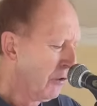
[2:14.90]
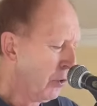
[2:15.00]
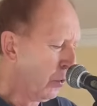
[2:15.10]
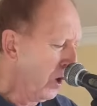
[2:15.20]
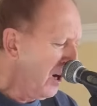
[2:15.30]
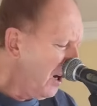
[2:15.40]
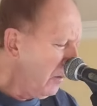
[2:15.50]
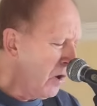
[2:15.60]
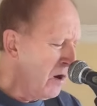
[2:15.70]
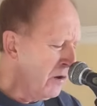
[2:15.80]
The
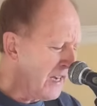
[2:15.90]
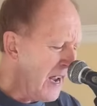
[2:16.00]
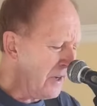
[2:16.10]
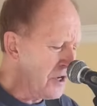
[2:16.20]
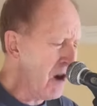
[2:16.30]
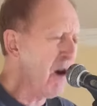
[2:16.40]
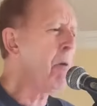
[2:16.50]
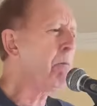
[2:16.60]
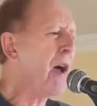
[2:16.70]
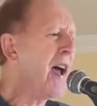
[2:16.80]
world won't get no
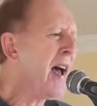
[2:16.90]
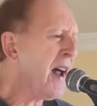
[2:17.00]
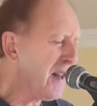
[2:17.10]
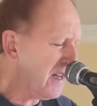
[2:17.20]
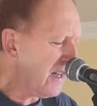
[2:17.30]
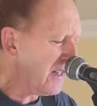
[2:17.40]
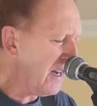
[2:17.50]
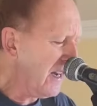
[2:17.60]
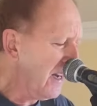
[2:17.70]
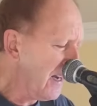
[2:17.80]
better,
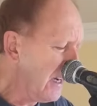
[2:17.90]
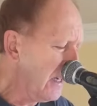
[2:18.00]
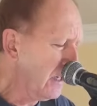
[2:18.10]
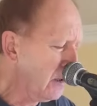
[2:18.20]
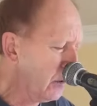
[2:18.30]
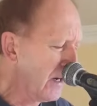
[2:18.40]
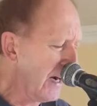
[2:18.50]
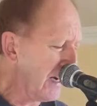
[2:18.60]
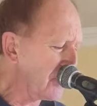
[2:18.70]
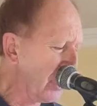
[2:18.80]
yeah. We
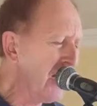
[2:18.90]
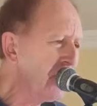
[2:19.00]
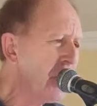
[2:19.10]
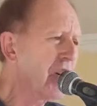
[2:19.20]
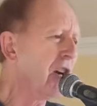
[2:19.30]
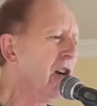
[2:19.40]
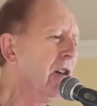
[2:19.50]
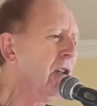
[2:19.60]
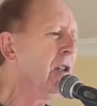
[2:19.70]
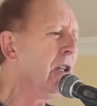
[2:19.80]
gotta change it, girl,
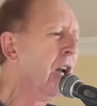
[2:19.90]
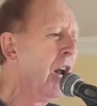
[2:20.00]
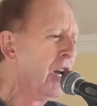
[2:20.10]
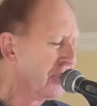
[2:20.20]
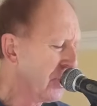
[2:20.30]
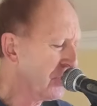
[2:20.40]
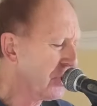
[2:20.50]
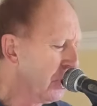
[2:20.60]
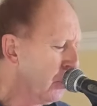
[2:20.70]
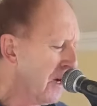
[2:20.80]
just
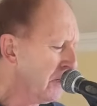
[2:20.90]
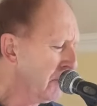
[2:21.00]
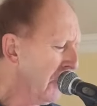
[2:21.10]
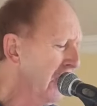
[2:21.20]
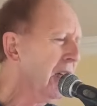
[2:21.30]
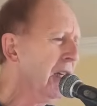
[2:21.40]
you and me.